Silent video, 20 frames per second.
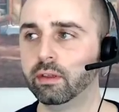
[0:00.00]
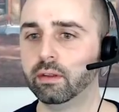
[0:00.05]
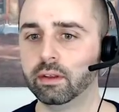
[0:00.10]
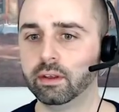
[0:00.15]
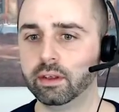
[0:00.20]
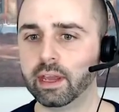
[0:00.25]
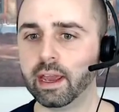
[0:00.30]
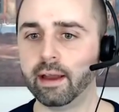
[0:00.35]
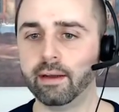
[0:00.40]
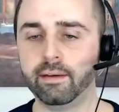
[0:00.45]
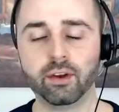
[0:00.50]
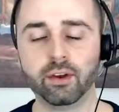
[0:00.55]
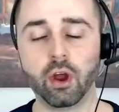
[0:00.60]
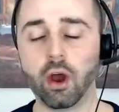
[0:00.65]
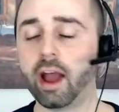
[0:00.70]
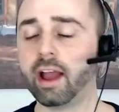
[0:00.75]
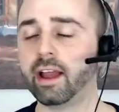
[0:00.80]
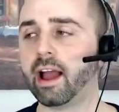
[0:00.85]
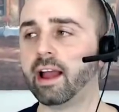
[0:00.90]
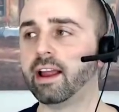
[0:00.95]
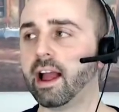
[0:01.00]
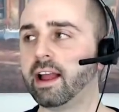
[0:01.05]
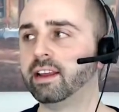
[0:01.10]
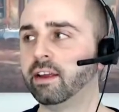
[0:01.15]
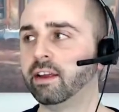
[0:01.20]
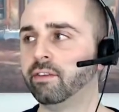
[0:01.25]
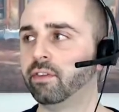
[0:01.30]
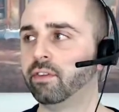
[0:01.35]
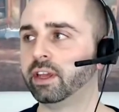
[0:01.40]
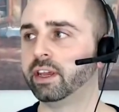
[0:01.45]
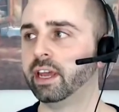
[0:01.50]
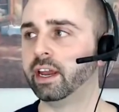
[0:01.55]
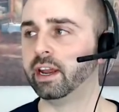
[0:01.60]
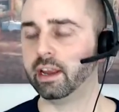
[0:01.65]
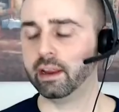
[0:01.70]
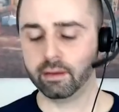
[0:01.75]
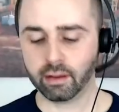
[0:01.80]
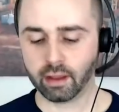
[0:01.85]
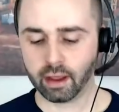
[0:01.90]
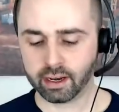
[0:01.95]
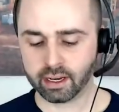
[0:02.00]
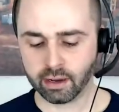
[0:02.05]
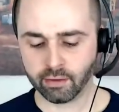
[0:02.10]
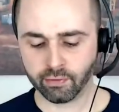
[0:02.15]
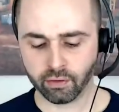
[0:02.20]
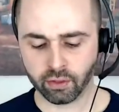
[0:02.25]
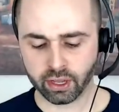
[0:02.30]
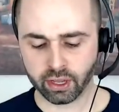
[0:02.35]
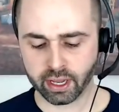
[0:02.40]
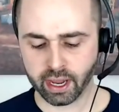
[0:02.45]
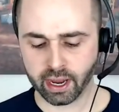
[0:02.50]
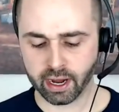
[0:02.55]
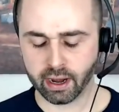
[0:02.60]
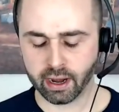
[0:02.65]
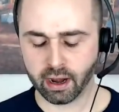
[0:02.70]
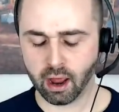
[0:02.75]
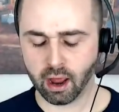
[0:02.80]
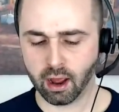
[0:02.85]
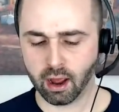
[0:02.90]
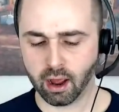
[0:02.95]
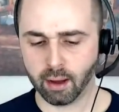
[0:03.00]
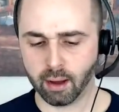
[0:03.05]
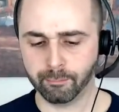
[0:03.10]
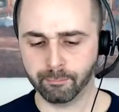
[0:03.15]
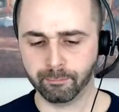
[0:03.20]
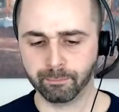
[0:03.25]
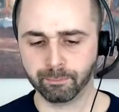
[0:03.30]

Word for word: yeah, no, I, I definitely get it. I definitely get it. Um,